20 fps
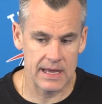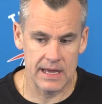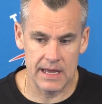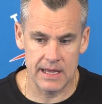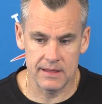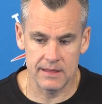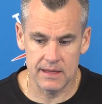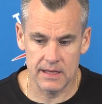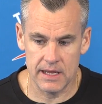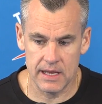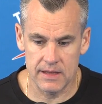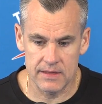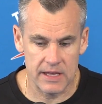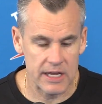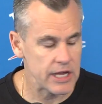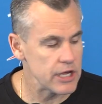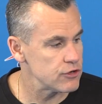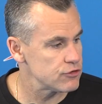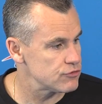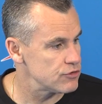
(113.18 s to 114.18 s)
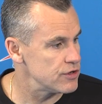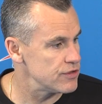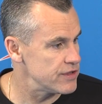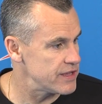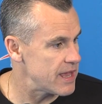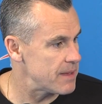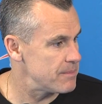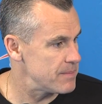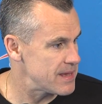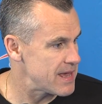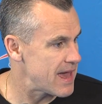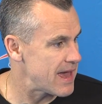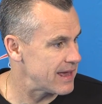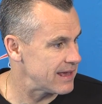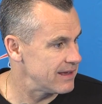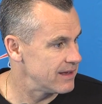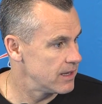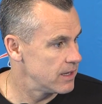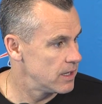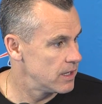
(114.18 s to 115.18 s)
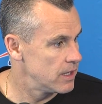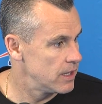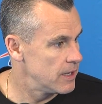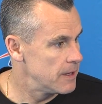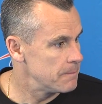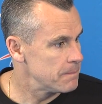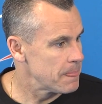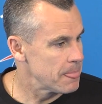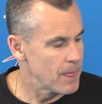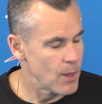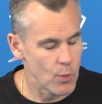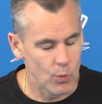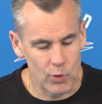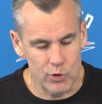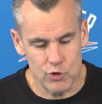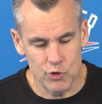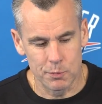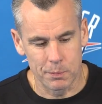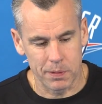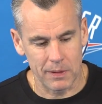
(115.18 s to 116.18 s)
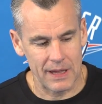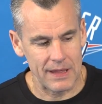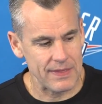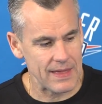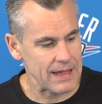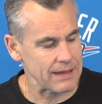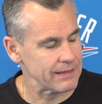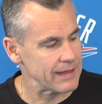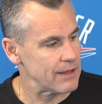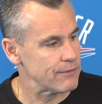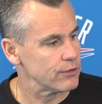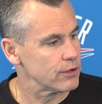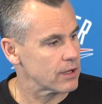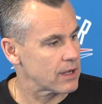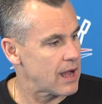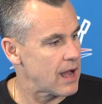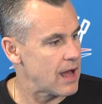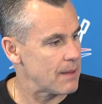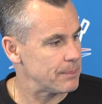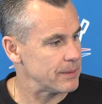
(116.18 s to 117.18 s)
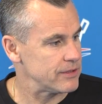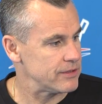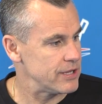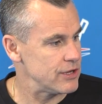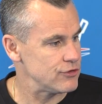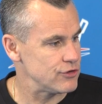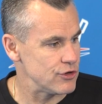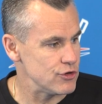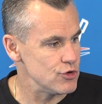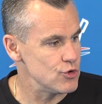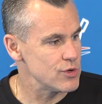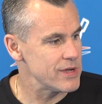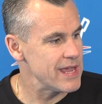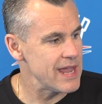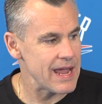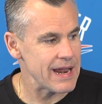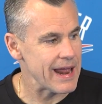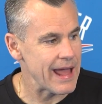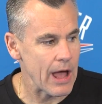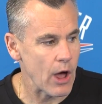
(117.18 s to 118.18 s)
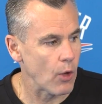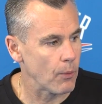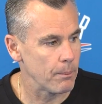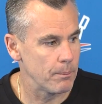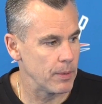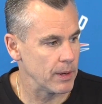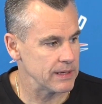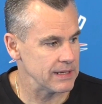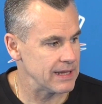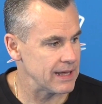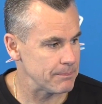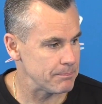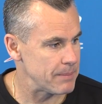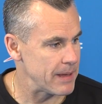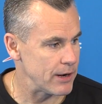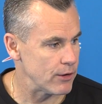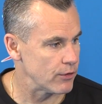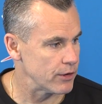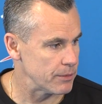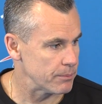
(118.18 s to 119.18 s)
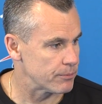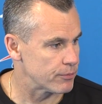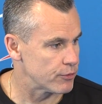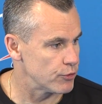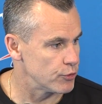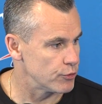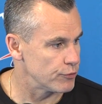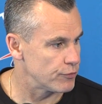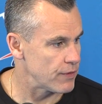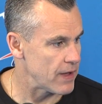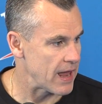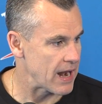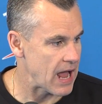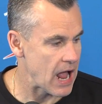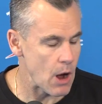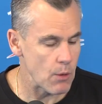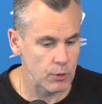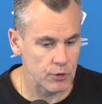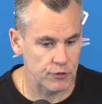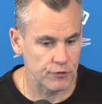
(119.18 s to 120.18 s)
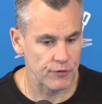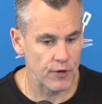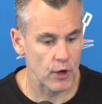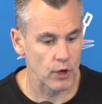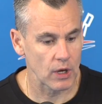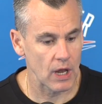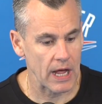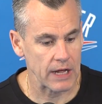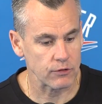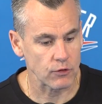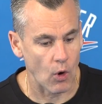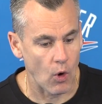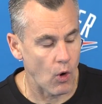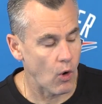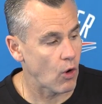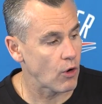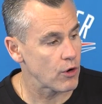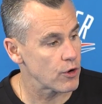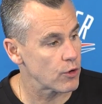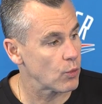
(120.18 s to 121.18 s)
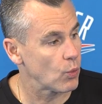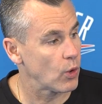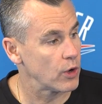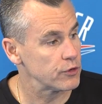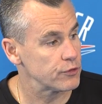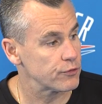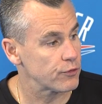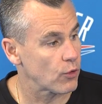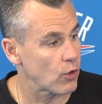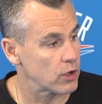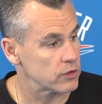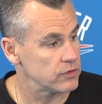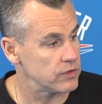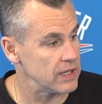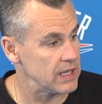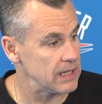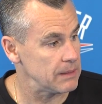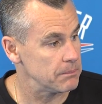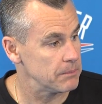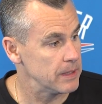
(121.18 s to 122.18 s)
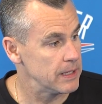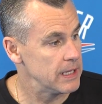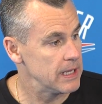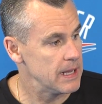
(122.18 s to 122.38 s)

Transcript: in the, in the history of the NBA when you play that level of competition, you can't help but get better and improve. And I always felt like the harder it was for our team